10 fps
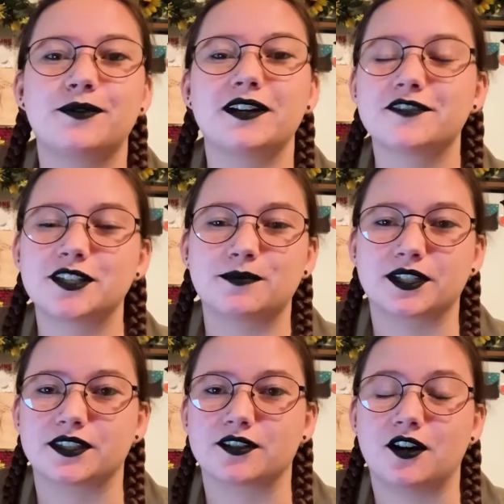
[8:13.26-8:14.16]
one of these
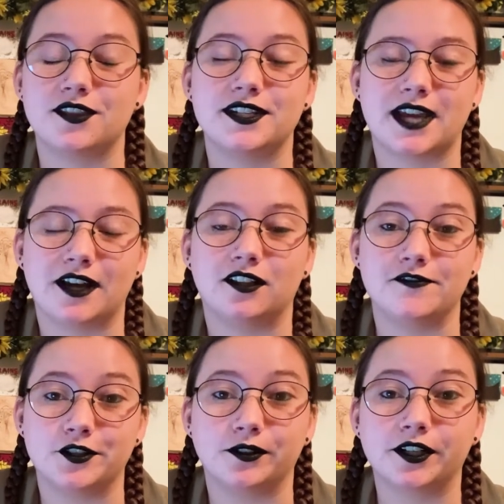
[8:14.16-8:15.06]
books is called The Tale
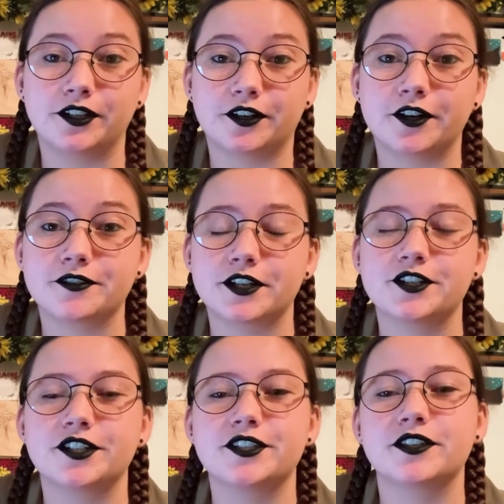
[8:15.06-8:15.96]
of Dueling
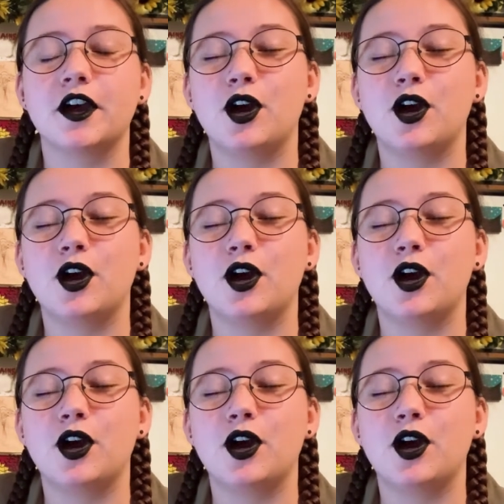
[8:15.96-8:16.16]
Neurosurgeons,